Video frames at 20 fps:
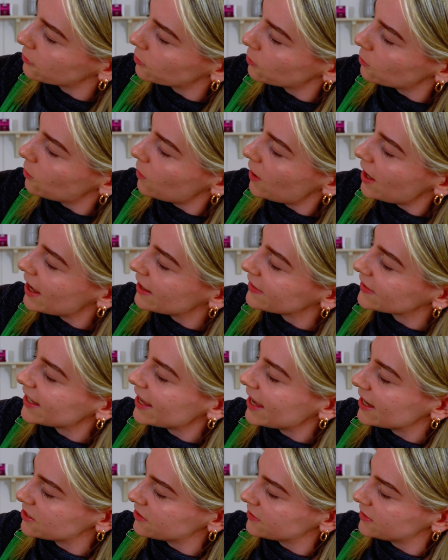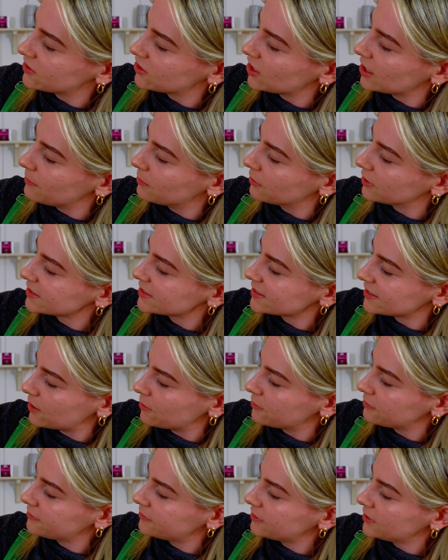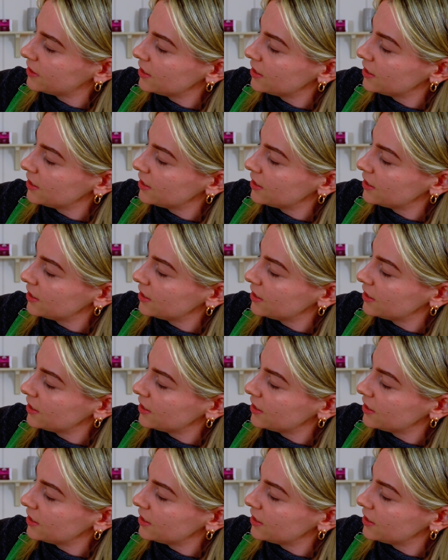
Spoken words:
fore and the edge of the chamber itself.